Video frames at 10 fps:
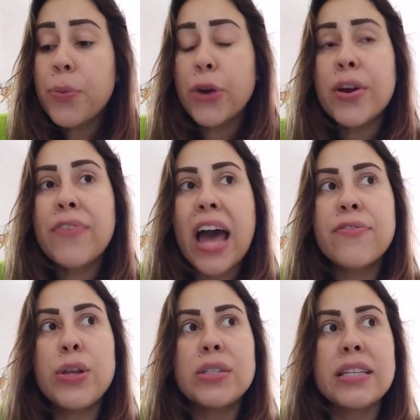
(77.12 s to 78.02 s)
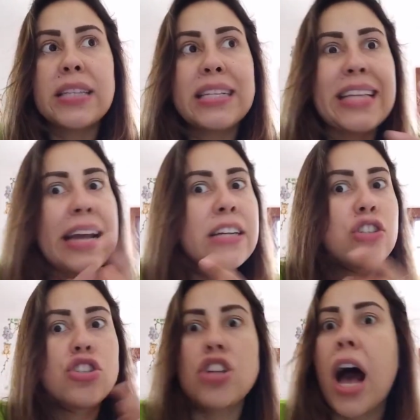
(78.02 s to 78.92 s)
Puravive uses this
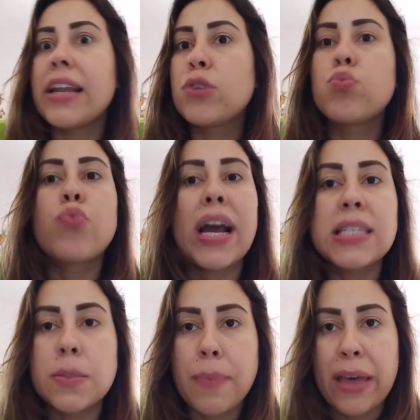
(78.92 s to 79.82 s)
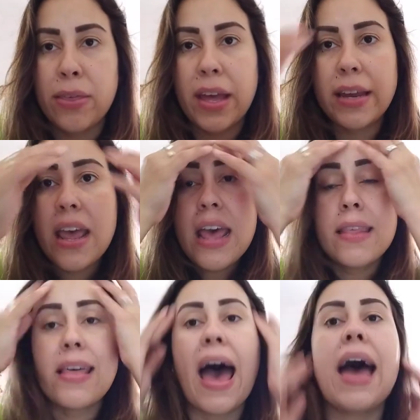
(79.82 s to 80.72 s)
exotic rice method
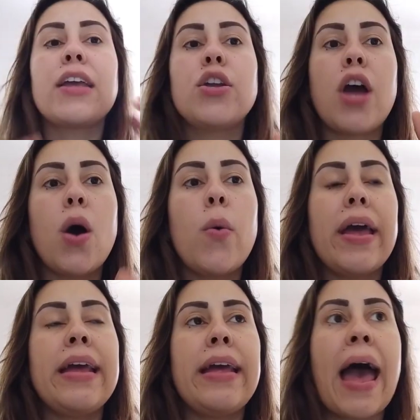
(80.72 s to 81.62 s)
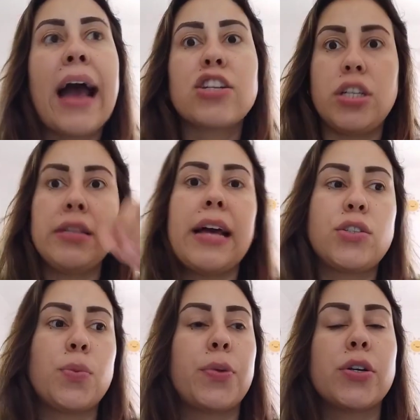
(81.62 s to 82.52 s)
that, you know, it actually
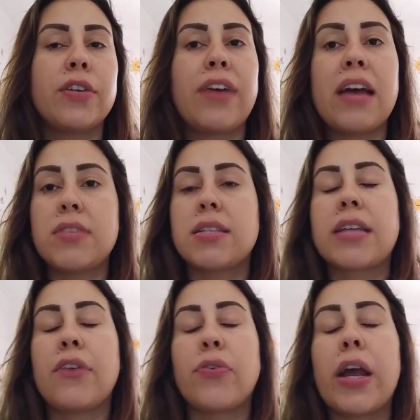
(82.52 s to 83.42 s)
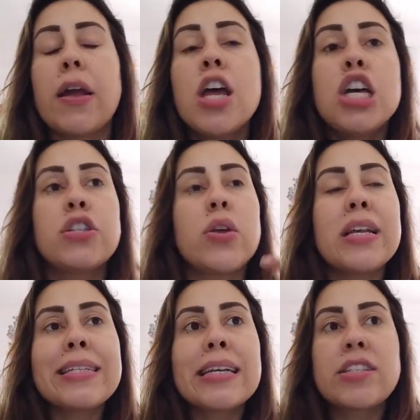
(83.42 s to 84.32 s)
led to Puravive's discovery. So
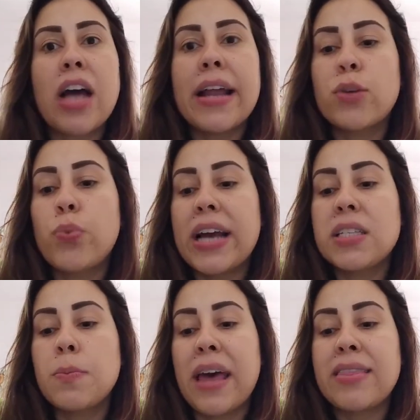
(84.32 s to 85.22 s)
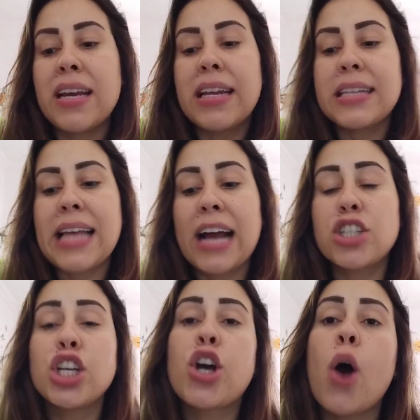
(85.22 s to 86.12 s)
this exotic rice method is
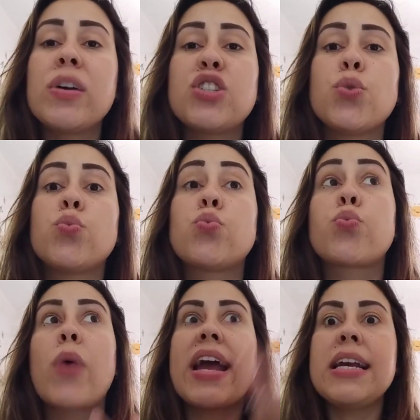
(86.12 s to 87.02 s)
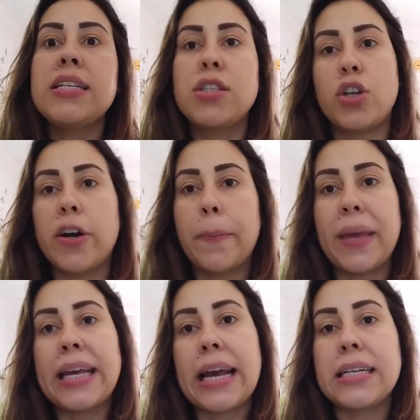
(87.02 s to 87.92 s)
actually going to raise your
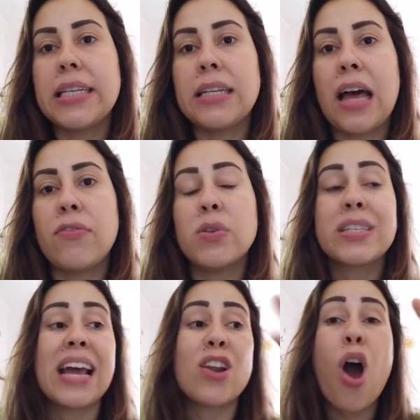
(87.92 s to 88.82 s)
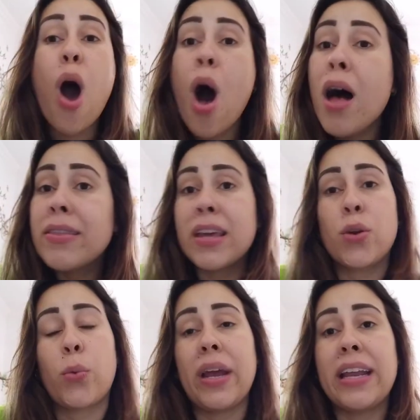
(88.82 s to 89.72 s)
BAT levels and all the
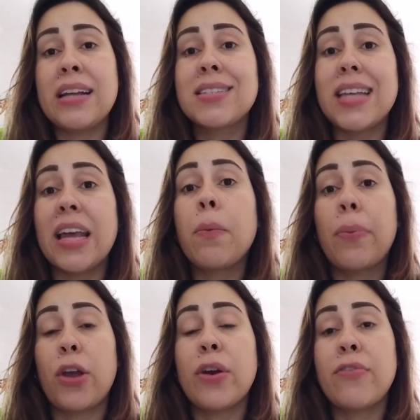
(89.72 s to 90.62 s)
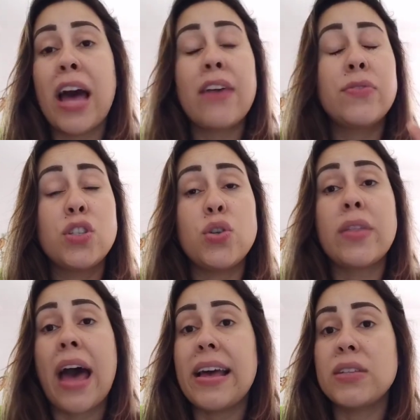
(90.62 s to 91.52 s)
ingredients in Puravive
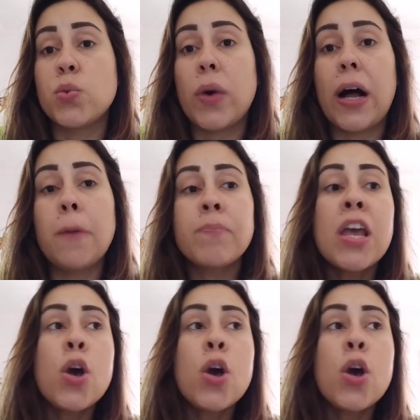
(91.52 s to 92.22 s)
do that as well.